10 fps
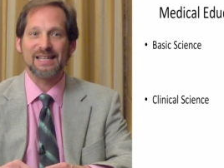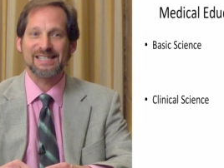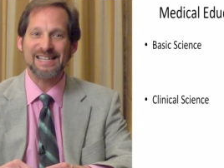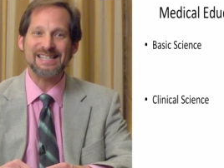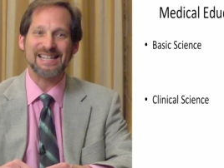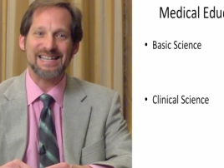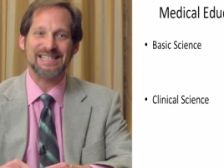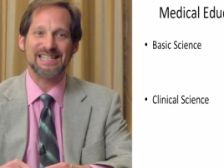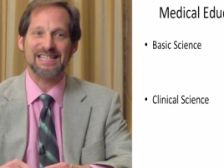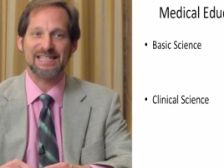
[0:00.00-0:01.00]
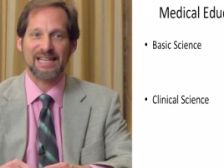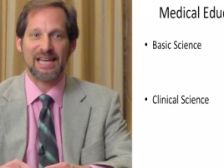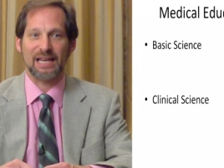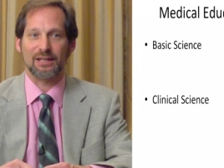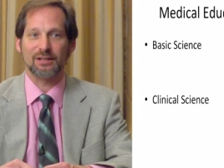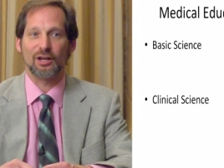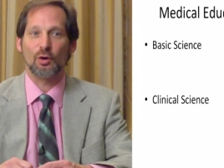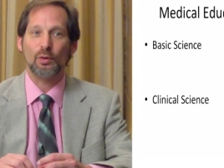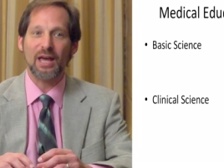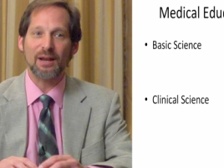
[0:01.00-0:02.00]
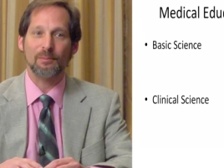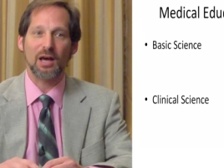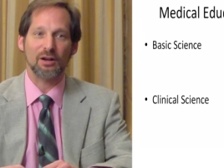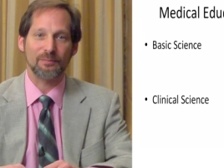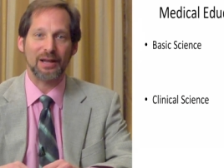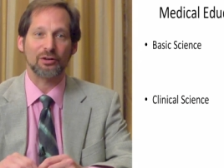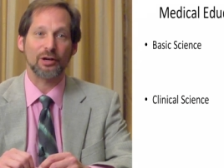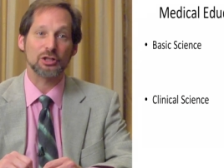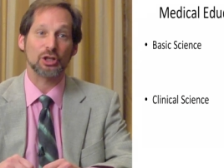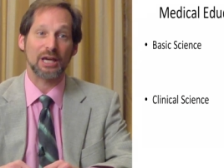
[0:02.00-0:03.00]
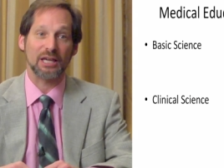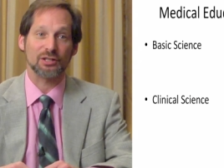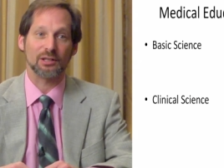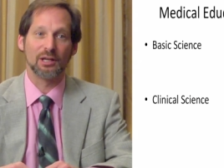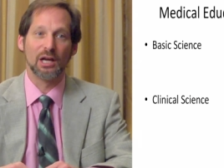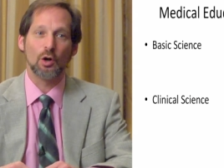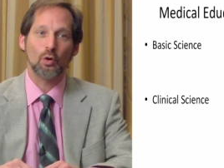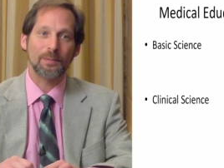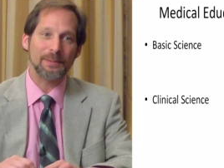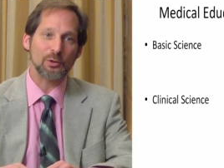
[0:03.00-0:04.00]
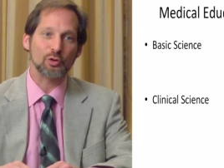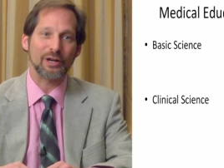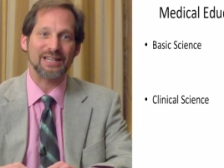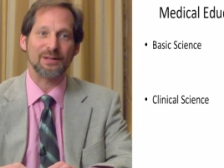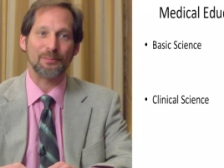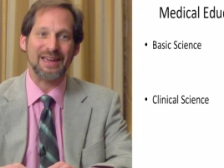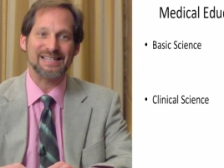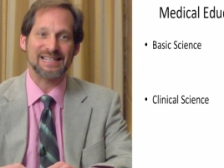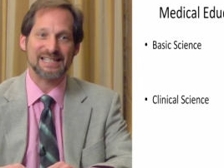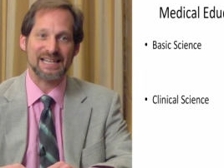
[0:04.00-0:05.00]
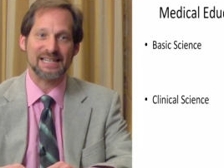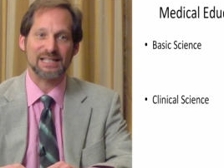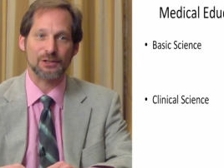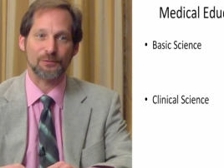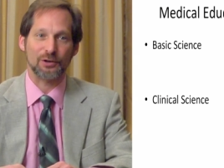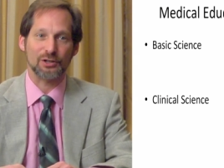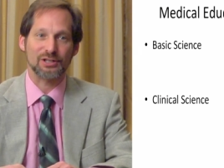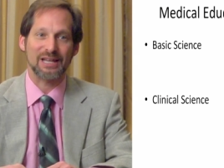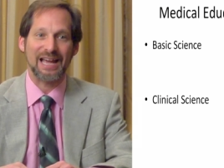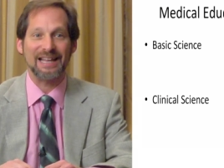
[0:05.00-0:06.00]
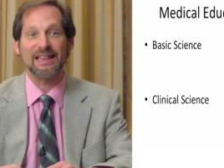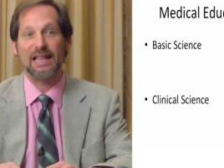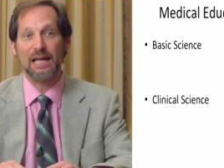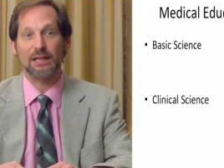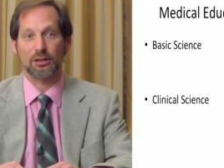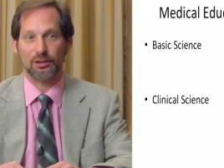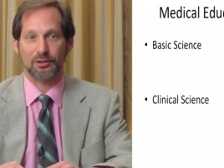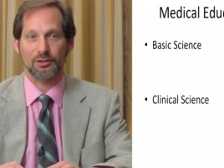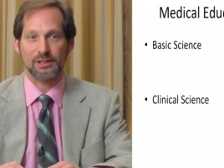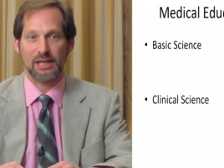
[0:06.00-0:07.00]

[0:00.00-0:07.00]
Since 1910, we had a model of medical education where people trained in the basic sciences first and then the clinical